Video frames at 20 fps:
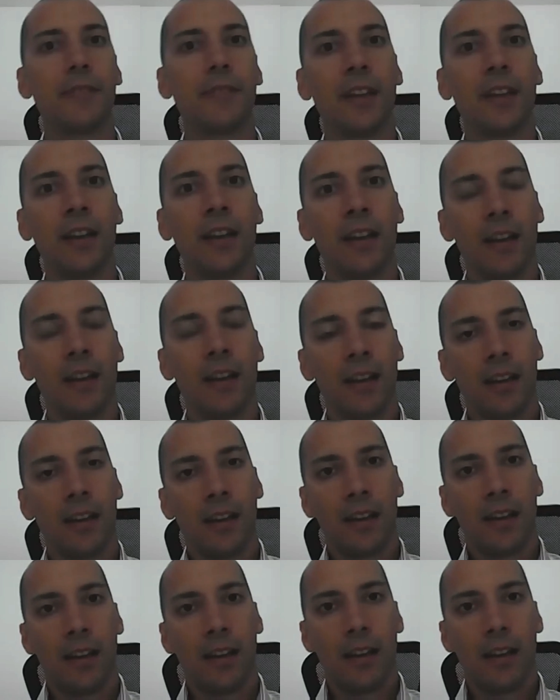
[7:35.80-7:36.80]
of
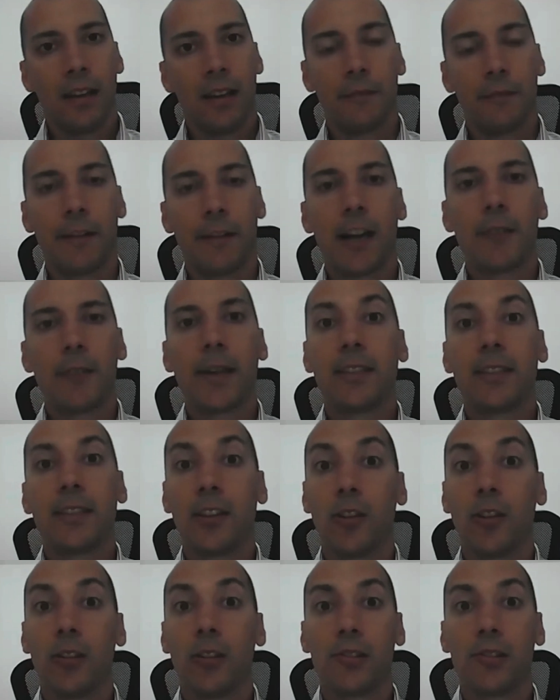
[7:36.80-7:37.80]
far-right
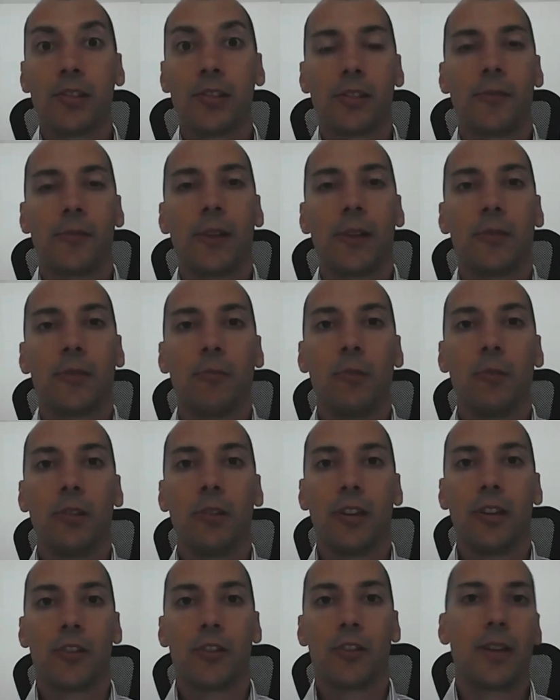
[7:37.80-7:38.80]
ecologists around the
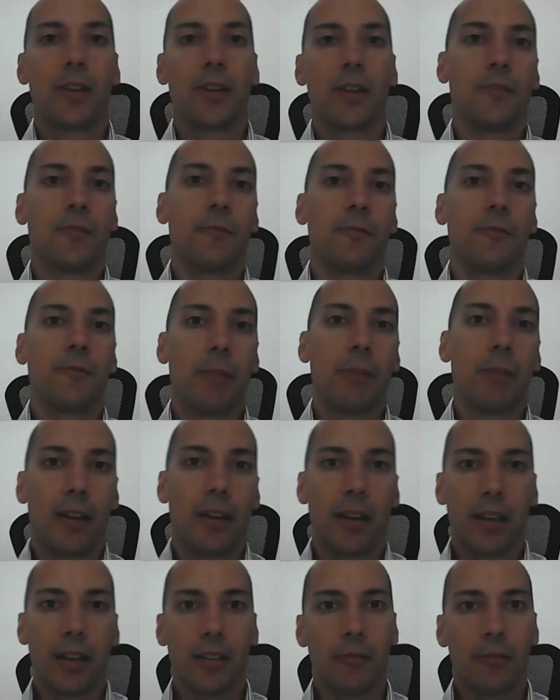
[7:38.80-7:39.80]
world are trying to wrap
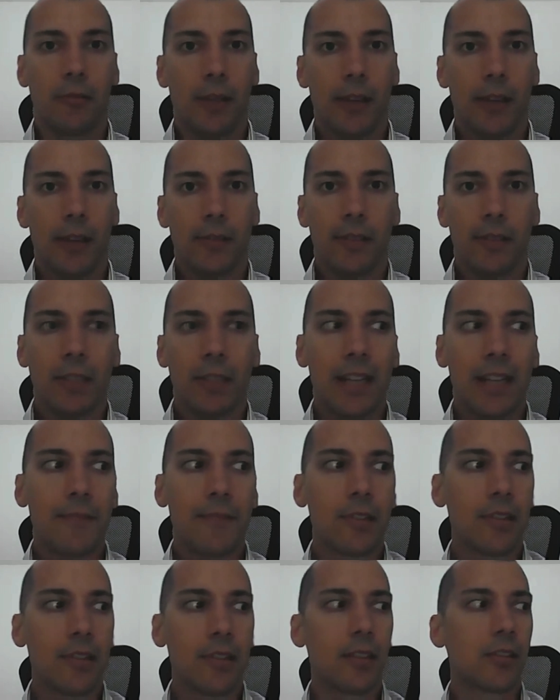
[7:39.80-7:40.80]
their head around. And
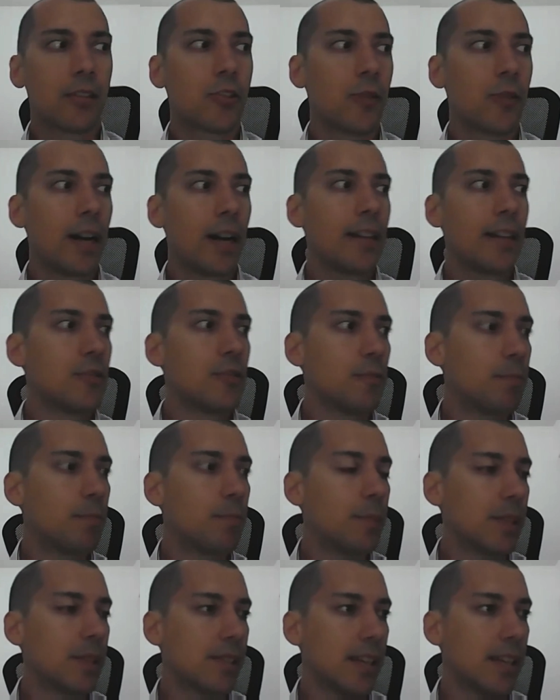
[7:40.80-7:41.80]
whenever they try to
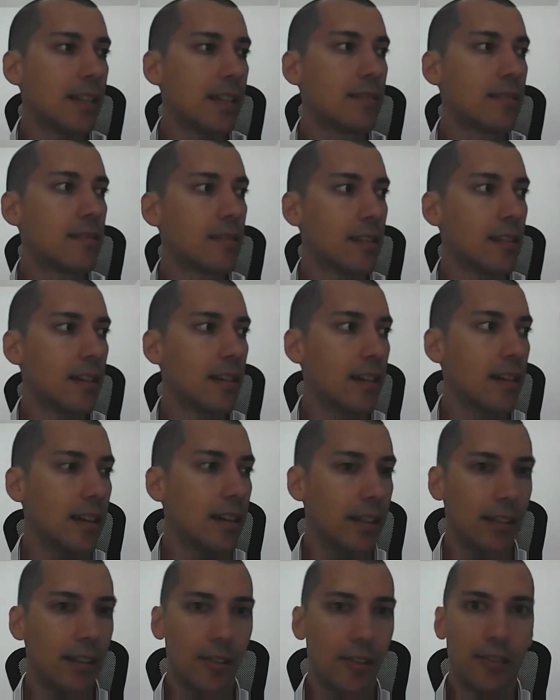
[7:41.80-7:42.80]
present
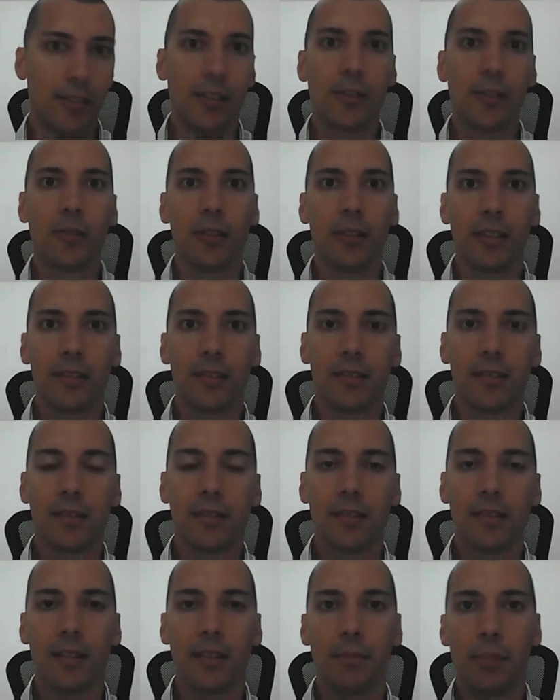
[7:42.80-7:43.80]
an articulate
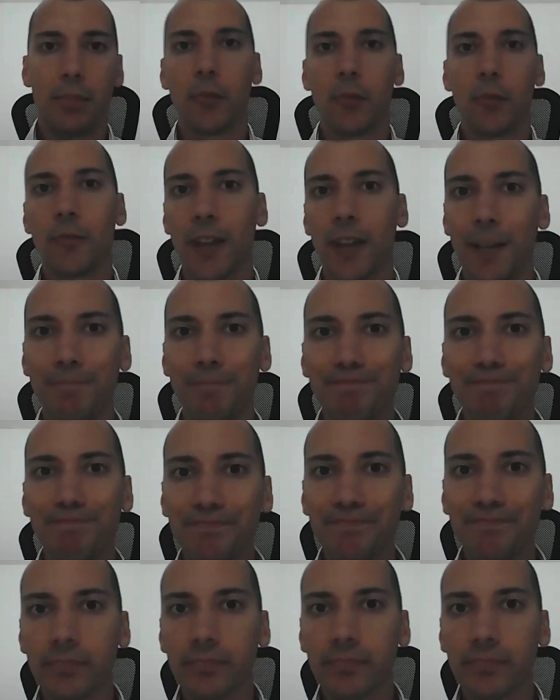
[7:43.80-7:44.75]
program,